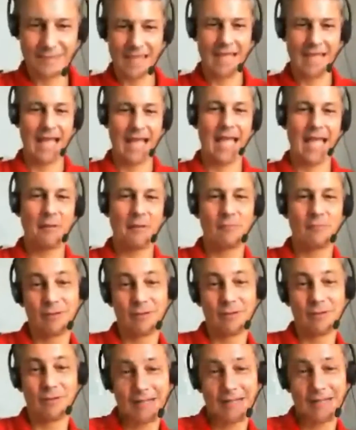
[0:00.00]
that.
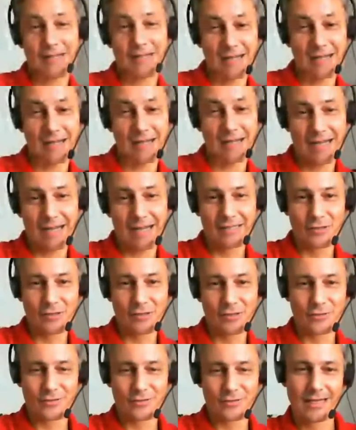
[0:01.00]
I am a
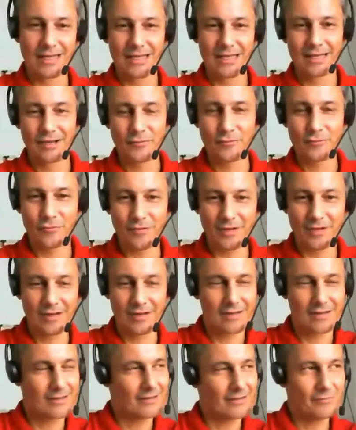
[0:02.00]
little
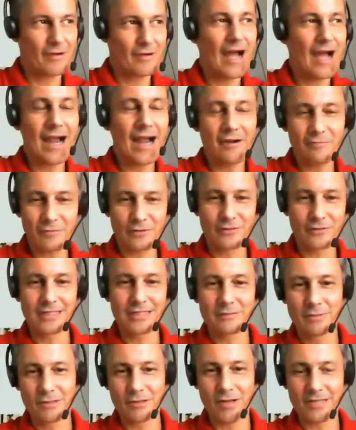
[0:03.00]
far
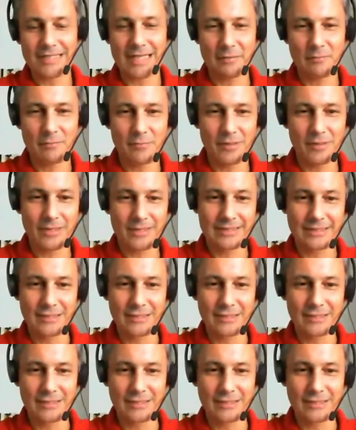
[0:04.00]
from it because I'm in